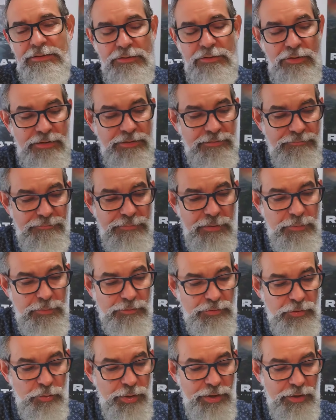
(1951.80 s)
if people
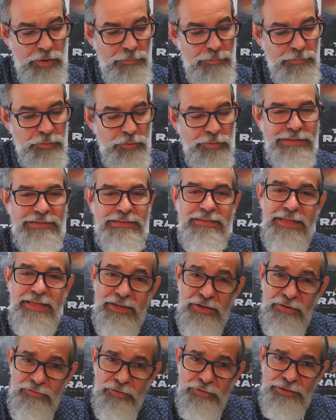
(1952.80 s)
don't wake up to it, thank
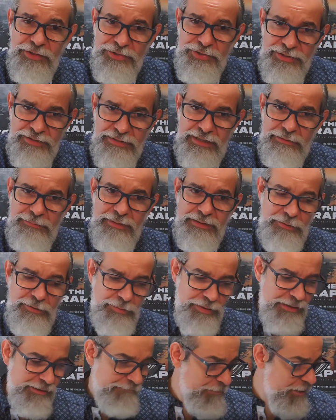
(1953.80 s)
you for teaching that, by the
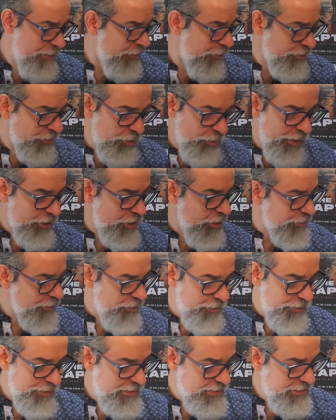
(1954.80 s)
way. People don't wake up
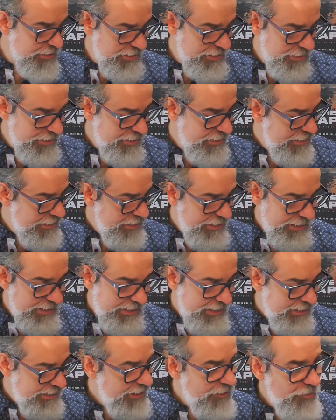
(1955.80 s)
to this,
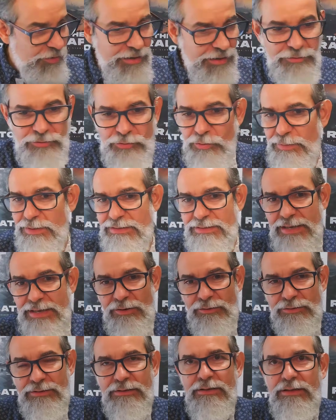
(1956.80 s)
they're going to miss
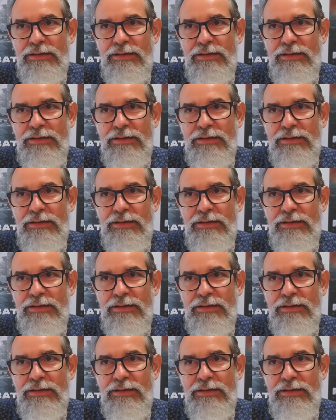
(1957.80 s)
out.